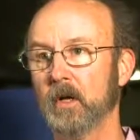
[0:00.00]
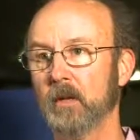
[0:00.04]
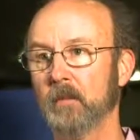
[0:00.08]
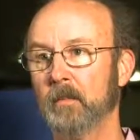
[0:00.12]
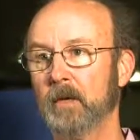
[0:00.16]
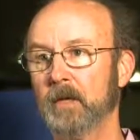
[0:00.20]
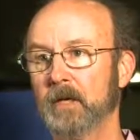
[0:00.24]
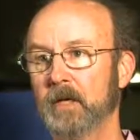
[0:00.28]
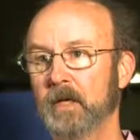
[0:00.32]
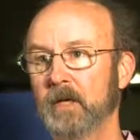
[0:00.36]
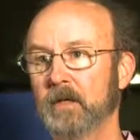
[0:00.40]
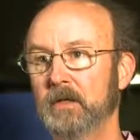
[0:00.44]

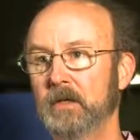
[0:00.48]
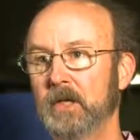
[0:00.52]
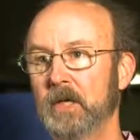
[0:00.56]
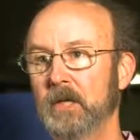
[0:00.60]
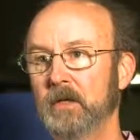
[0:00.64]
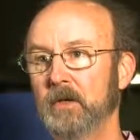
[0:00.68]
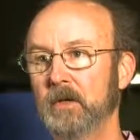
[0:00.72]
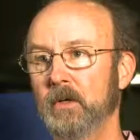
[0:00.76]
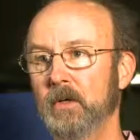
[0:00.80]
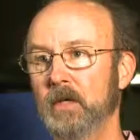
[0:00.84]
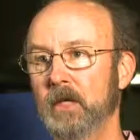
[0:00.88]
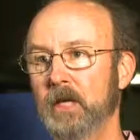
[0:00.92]
but
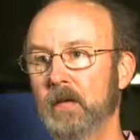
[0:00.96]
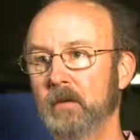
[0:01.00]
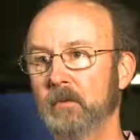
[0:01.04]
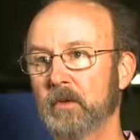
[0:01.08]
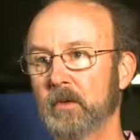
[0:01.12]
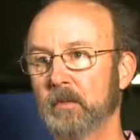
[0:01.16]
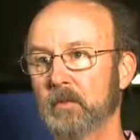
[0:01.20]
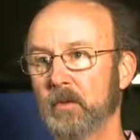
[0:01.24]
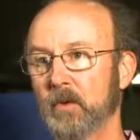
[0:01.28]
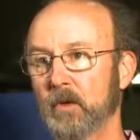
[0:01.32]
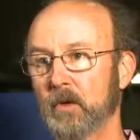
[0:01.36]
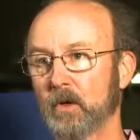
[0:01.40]
continue to keep
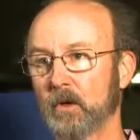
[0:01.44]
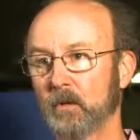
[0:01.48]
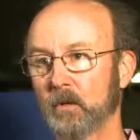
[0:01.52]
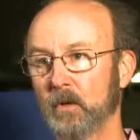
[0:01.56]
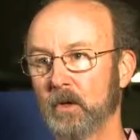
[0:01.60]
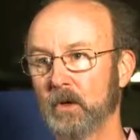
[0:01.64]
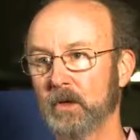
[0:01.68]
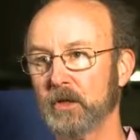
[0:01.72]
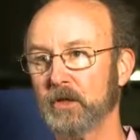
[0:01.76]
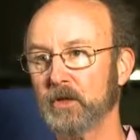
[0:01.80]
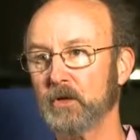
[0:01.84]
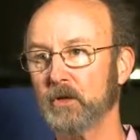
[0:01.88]
the portal
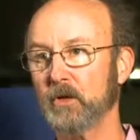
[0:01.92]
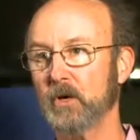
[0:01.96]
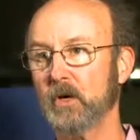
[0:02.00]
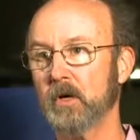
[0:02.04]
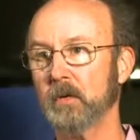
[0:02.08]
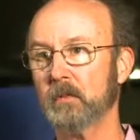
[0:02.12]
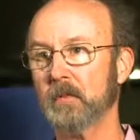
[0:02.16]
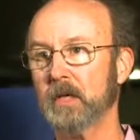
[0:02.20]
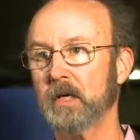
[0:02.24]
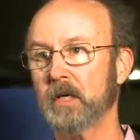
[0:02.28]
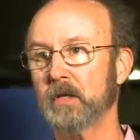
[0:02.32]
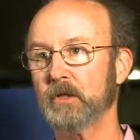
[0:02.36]
really
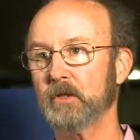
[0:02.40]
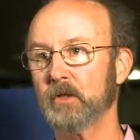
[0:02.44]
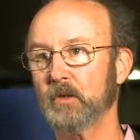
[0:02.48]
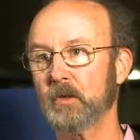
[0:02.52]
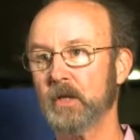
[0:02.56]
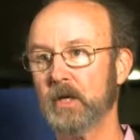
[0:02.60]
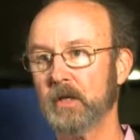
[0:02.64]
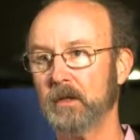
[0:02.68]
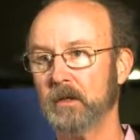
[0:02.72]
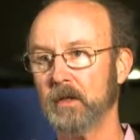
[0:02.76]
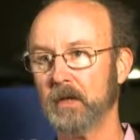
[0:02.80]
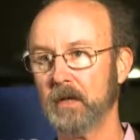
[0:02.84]
strong, because you'll
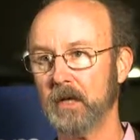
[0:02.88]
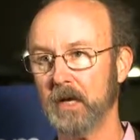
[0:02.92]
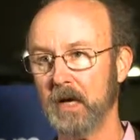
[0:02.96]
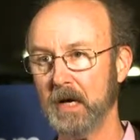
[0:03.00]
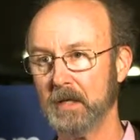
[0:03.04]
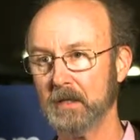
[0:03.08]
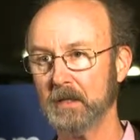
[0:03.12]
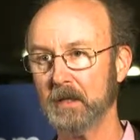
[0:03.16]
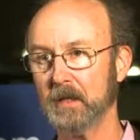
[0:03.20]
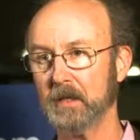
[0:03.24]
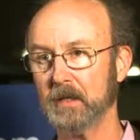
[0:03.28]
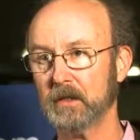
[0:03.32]
keep the
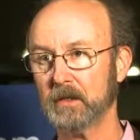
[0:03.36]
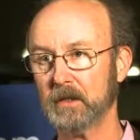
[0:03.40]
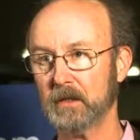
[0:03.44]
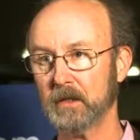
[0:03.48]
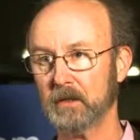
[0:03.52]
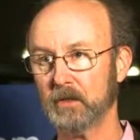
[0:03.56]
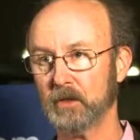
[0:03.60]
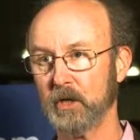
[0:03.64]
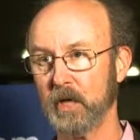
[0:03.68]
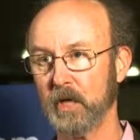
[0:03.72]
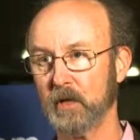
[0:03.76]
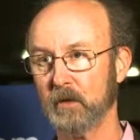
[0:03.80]
content
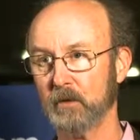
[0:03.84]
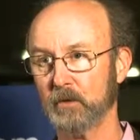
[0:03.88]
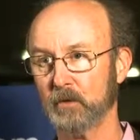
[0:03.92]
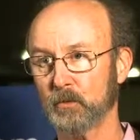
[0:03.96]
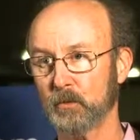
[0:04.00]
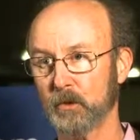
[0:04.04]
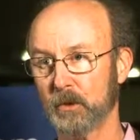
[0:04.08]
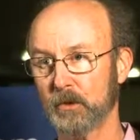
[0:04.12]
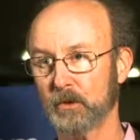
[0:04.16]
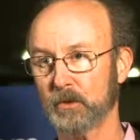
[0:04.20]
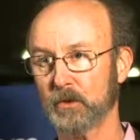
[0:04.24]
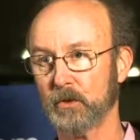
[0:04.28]
channels
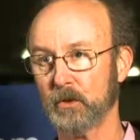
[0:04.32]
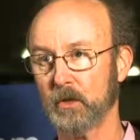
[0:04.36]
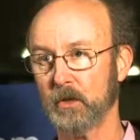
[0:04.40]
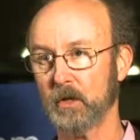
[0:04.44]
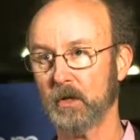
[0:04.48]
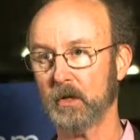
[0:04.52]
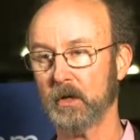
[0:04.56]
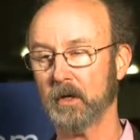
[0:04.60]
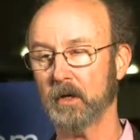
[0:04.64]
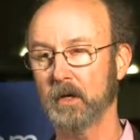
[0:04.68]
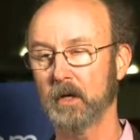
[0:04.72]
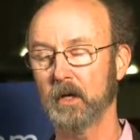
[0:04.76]
really
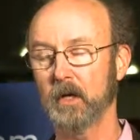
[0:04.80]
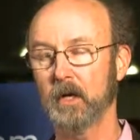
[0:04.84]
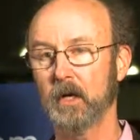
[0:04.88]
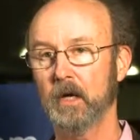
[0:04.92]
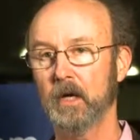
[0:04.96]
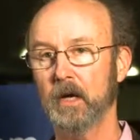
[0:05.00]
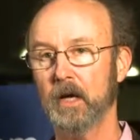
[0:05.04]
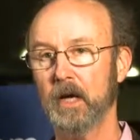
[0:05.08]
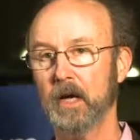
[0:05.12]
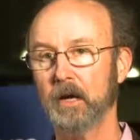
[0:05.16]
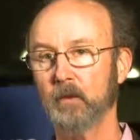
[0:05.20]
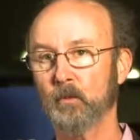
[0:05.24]
strong
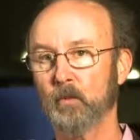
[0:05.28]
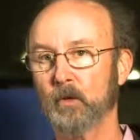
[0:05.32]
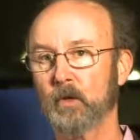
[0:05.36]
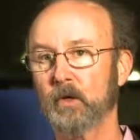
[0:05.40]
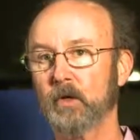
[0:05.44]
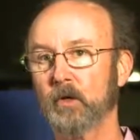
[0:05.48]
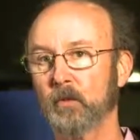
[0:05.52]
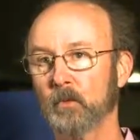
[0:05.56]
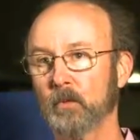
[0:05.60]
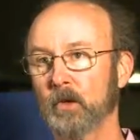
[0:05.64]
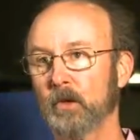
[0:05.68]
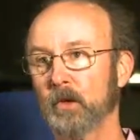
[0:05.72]
and
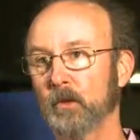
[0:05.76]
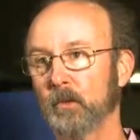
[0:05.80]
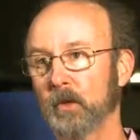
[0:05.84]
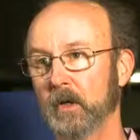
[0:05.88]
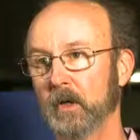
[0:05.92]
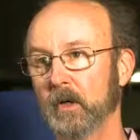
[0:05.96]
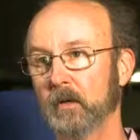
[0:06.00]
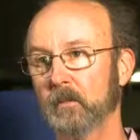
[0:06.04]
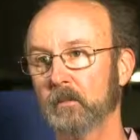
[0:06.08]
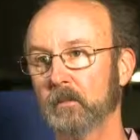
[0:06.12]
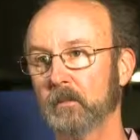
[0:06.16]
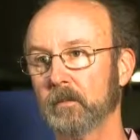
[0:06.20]
working really
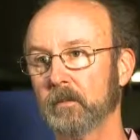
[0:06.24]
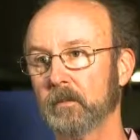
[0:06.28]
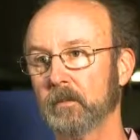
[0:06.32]
well.